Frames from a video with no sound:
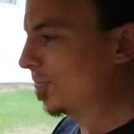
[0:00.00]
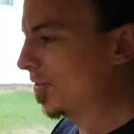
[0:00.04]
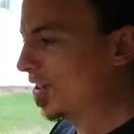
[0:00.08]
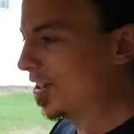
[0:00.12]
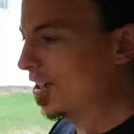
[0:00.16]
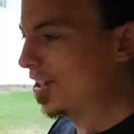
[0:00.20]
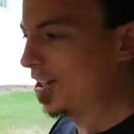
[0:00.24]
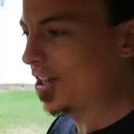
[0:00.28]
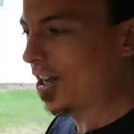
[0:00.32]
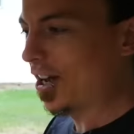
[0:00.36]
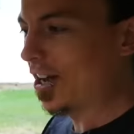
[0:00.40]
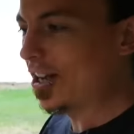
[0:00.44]

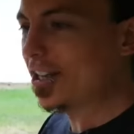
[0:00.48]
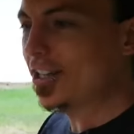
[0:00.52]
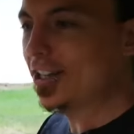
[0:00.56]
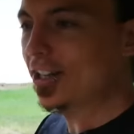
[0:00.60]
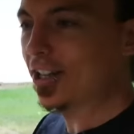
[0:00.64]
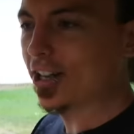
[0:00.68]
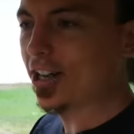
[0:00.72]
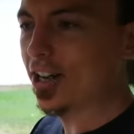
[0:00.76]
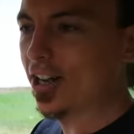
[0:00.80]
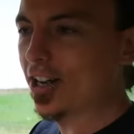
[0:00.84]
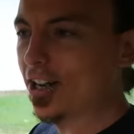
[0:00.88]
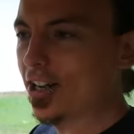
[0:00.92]
Starting
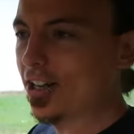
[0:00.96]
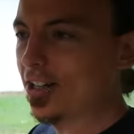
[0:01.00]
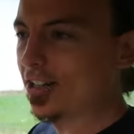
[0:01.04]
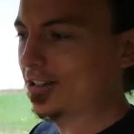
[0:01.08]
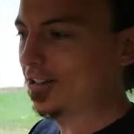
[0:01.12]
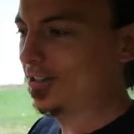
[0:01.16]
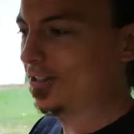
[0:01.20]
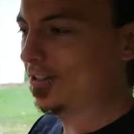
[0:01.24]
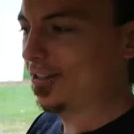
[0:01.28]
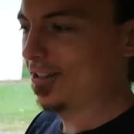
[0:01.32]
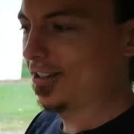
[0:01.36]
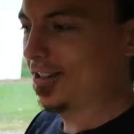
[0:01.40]
the car
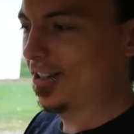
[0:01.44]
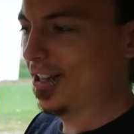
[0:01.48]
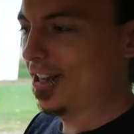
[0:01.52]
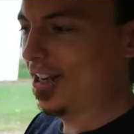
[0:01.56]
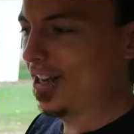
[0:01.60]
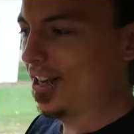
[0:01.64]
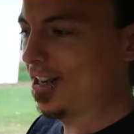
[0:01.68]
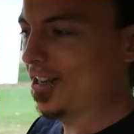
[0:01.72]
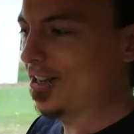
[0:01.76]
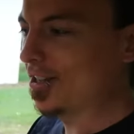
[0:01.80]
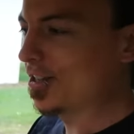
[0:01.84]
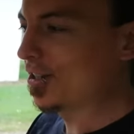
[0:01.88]

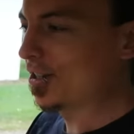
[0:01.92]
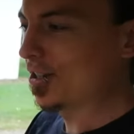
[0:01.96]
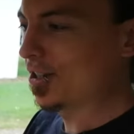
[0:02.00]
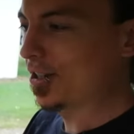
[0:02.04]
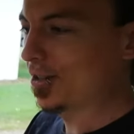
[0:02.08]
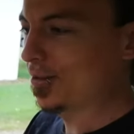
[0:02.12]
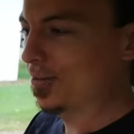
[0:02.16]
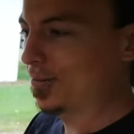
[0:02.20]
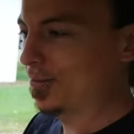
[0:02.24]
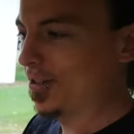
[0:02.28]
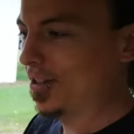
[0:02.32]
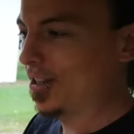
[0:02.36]

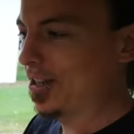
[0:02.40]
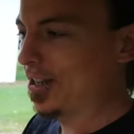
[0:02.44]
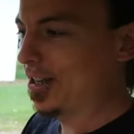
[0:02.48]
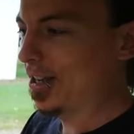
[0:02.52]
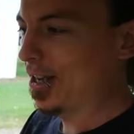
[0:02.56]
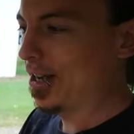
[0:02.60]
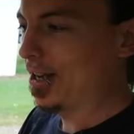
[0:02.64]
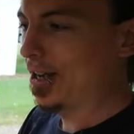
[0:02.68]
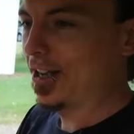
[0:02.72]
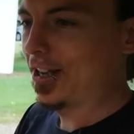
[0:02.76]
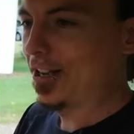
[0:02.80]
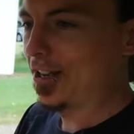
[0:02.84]
is
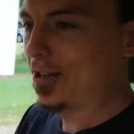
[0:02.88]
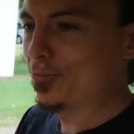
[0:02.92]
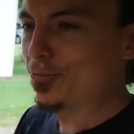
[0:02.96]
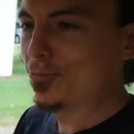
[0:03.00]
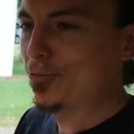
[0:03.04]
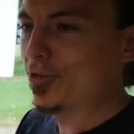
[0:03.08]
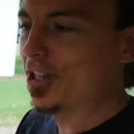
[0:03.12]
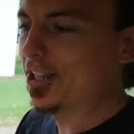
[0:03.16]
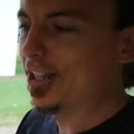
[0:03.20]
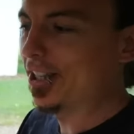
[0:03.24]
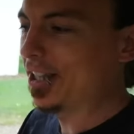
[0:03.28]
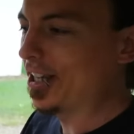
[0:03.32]

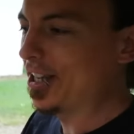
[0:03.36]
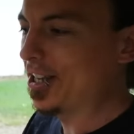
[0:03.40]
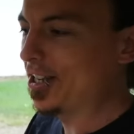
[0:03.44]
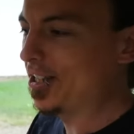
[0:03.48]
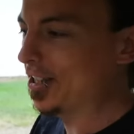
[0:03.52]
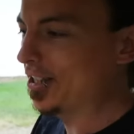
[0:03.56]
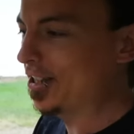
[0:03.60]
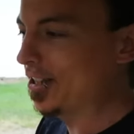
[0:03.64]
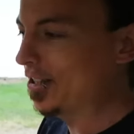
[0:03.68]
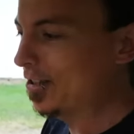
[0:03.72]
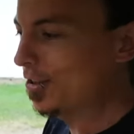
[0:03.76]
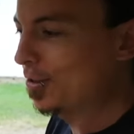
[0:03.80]
really easy.